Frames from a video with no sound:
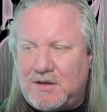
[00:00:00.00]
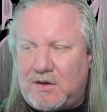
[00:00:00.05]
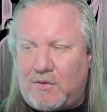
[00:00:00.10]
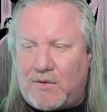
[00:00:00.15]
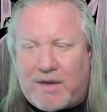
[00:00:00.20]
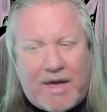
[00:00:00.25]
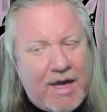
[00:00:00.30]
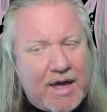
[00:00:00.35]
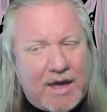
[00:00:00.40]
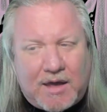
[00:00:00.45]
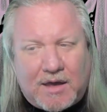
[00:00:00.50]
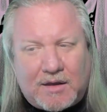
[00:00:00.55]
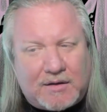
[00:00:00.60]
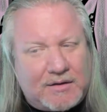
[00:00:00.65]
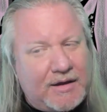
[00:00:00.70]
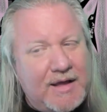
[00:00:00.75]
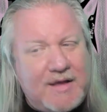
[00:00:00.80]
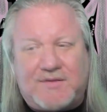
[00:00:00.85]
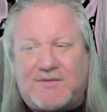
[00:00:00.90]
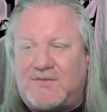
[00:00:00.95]
Okay,
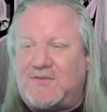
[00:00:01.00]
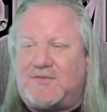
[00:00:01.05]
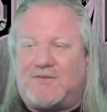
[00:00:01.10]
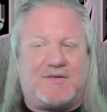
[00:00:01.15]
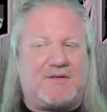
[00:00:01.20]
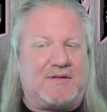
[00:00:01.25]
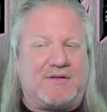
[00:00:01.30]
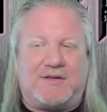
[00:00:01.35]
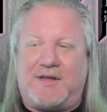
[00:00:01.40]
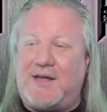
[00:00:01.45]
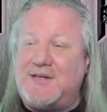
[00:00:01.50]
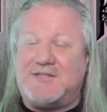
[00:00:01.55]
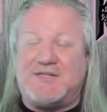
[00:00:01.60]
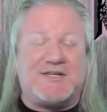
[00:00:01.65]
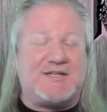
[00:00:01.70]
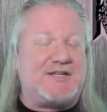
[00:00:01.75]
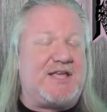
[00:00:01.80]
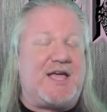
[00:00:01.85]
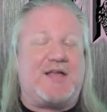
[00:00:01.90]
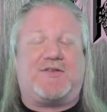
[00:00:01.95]
let's
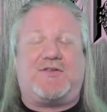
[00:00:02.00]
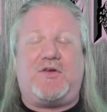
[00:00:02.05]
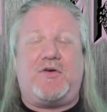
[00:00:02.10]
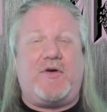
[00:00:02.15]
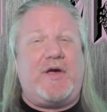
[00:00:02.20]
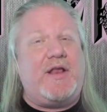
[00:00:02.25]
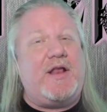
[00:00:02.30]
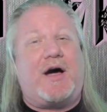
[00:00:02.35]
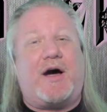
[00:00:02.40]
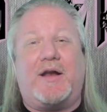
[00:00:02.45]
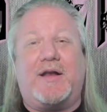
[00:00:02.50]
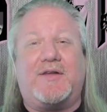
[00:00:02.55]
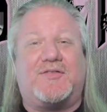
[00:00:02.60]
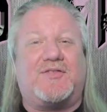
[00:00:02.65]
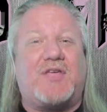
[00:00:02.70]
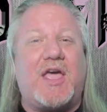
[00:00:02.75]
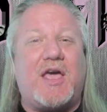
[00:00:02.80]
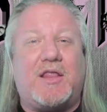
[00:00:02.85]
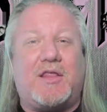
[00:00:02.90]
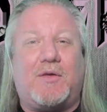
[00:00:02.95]
just get to it. On a
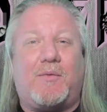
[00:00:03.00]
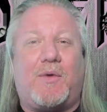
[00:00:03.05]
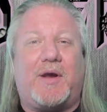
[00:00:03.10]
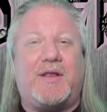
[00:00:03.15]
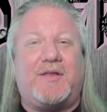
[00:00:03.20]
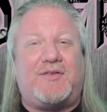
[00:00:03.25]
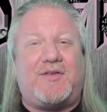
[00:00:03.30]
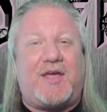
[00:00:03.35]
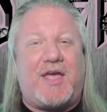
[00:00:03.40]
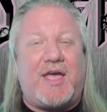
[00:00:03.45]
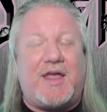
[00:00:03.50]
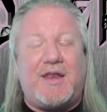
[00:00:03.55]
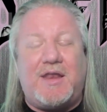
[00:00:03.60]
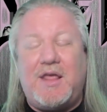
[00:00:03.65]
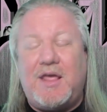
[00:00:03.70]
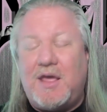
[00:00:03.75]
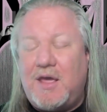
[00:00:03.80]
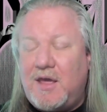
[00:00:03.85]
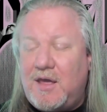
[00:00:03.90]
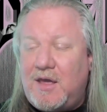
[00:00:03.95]
scale of 1 to 10,
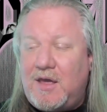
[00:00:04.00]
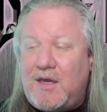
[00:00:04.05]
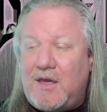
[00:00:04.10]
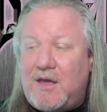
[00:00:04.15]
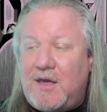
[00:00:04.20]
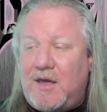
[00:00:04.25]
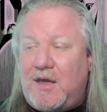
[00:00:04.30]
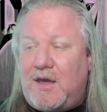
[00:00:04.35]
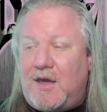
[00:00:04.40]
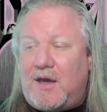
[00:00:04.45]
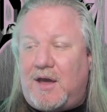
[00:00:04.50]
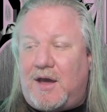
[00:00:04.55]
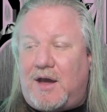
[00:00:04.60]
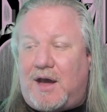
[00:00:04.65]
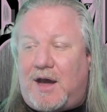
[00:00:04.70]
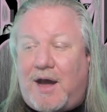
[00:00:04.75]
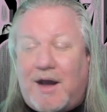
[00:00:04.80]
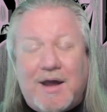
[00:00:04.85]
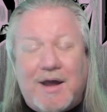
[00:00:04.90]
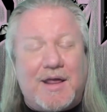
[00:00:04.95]

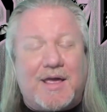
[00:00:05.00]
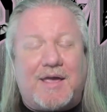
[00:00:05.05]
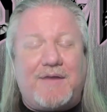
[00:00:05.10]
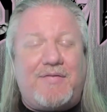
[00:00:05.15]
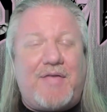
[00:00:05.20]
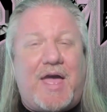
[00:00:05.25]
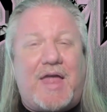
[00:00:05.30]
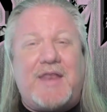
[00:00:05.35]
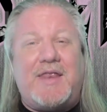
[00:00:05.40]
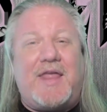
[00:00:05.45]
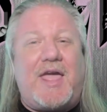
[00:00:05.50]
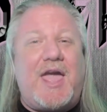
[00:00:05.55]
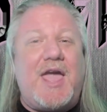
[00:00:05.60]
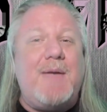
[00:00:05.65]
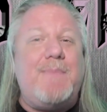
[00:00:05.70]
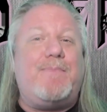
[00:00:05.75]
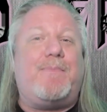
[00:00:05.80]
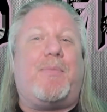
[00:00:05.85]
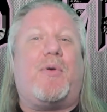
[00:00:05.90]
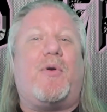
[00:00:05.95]
I'm going to give that an
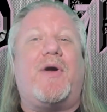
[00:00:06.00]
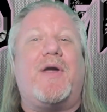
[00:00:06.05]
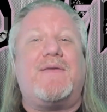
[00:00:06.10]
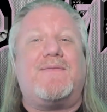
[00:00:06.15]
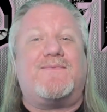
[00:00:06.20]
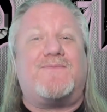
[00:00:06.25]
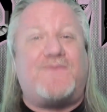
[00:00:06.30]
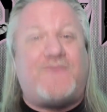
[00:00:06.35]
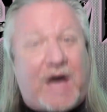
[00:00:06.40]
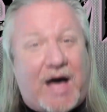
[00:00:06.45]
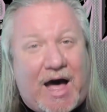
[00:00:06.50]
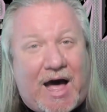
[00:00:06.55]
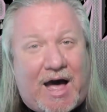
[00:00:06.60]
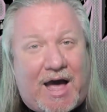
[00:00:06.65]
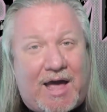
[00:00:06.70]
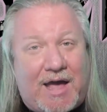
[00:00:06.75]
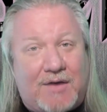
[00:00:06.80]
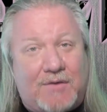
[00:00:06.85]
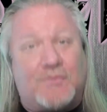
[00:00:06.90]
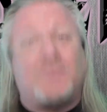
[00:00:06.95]

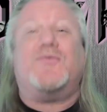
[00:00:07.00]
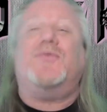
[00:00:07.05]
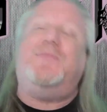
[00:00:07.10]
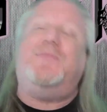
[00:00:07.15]
8.5.